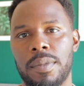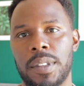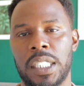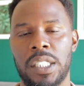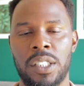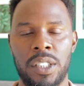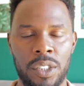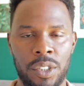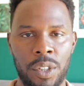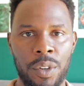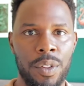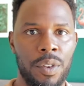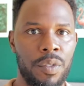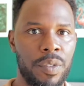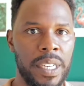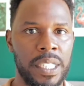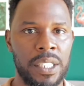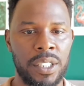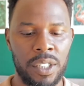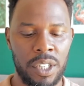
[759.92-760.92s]
To do the
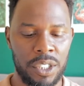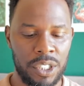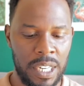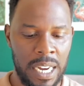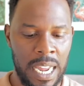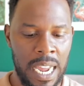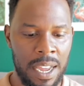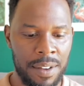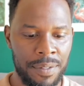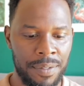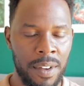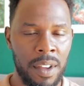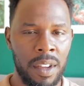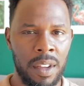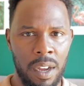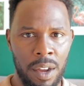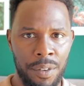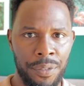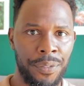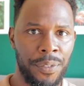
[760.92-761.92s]
research and have
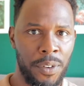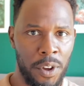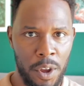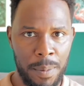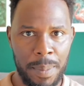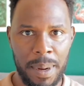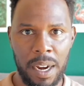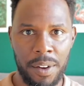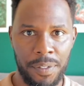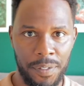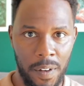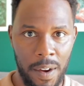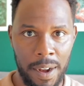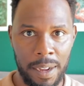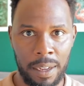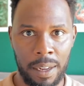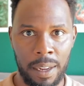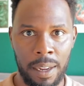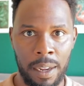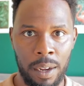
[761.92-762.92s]
a firm enough
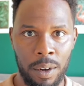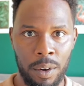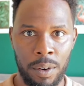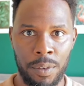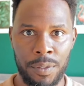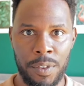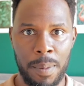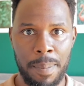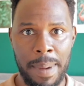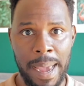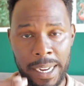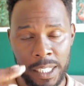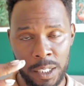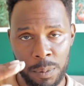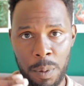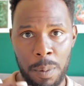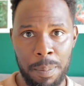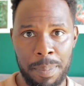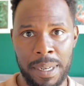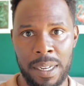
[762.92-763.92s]
idea of your
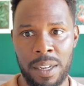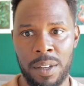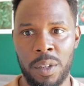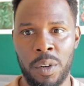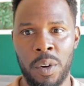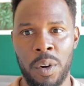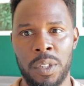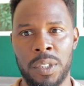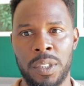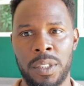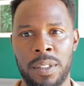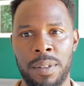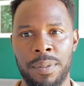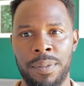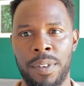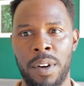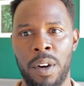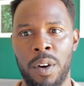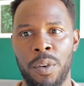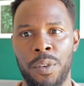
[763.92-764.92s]
maximum bid and the costs
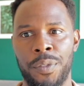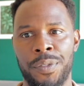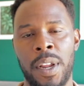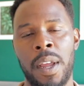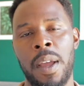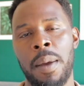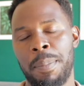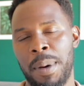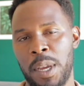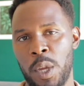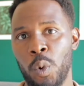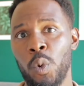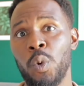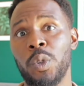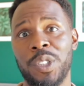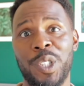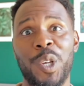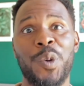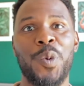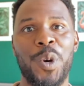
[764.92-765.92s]
involved. But you
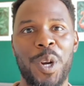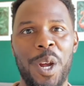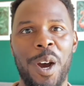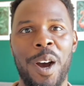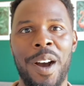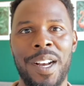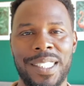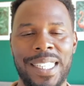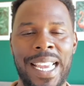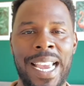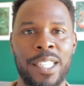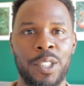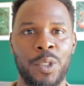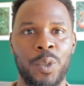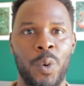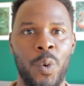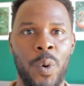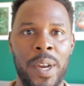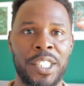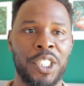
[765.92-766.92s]
also want to ask
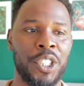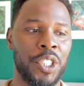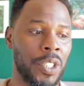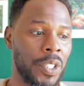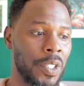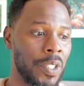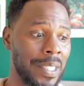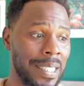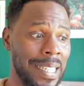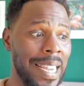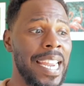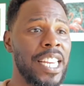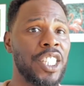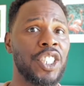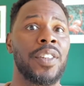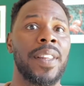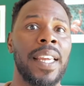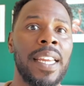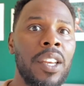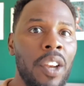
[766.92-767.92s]
actual questions, because the
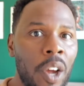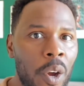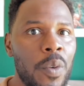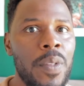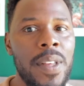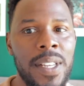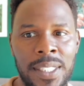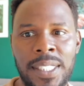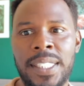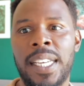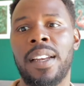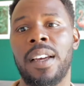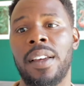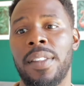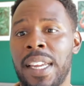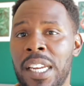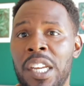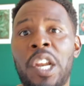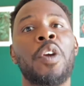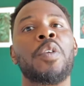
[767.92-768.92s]
agent, they know the seller,
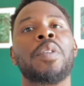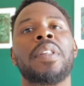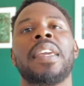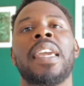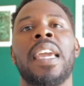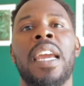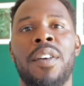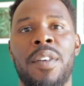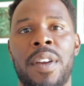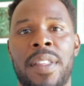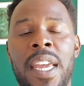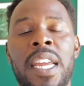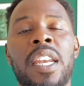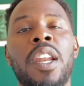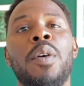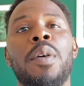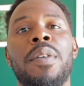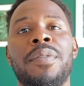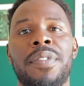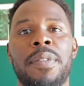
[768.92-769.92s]
they know the area, they
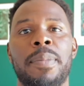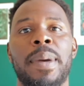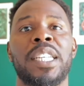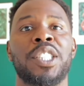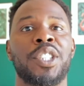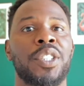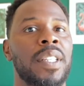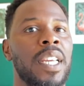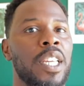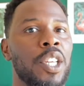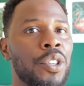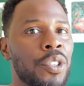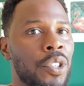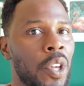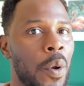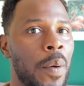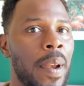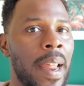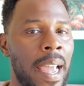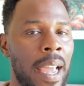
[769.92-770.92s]
know information that you
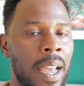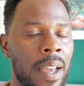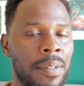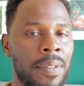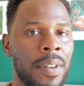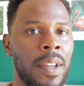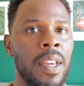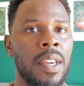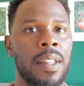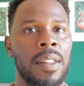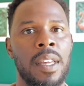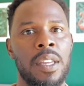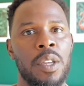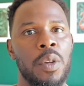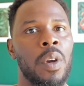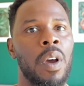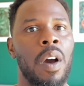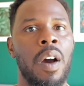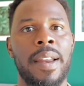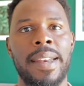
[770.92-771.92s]
don't have, that you
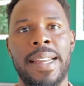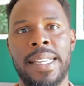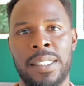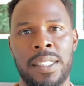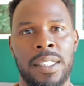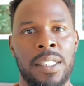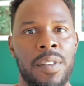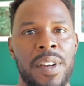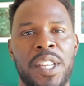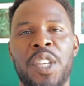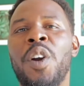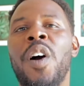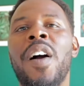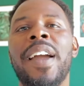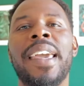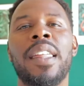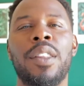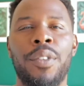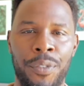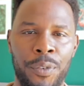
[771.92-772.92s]
can't
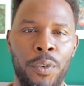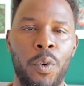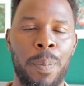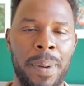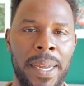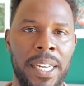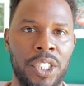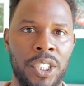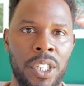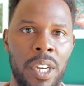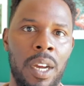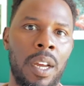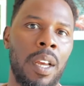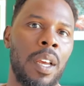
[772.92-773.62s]
get the full picture